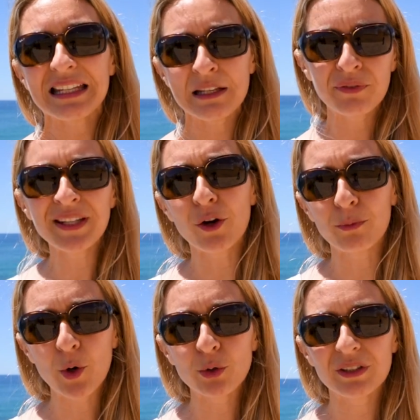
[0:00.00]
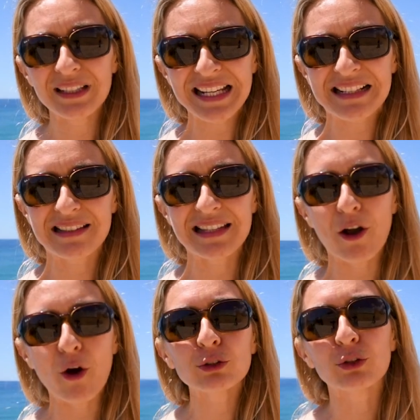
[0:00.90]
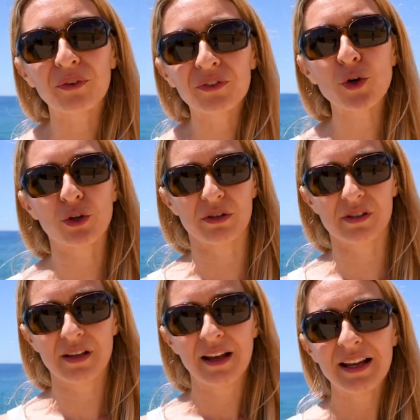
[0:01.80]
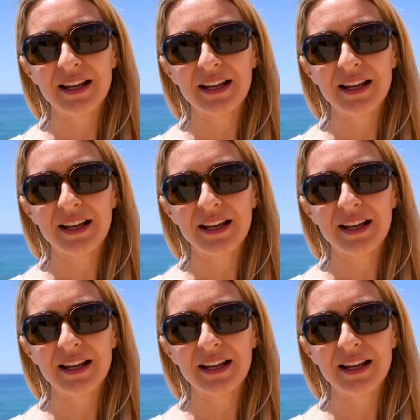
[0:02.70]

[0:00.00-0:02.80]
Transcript: In video mode, it's the autofocus.